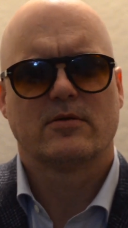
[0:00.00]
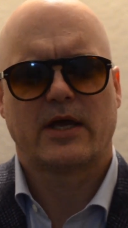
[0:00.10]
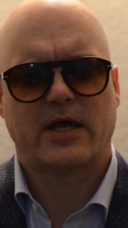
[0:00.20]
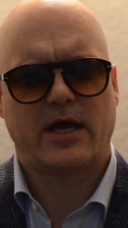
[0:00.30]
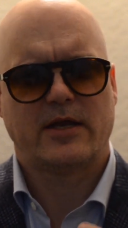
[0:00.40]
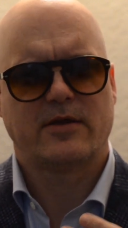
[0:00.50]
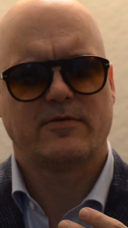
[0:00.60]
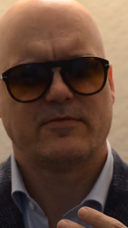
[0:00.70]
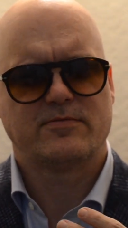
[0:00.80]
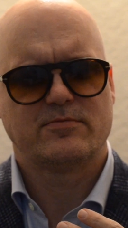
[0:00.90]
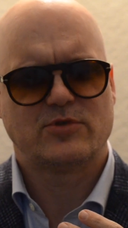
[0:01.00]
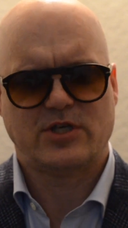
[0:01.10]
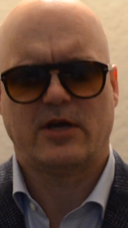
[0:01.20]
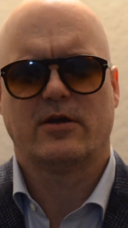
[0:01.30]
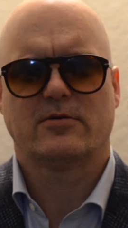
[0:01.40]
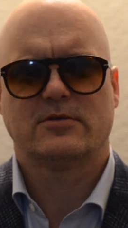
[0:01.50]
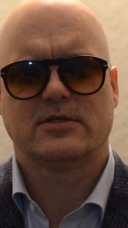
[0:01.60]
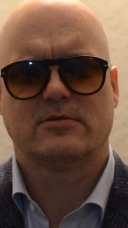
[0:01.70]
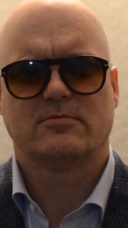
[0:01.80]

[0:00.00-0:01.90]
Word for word: that kind of shares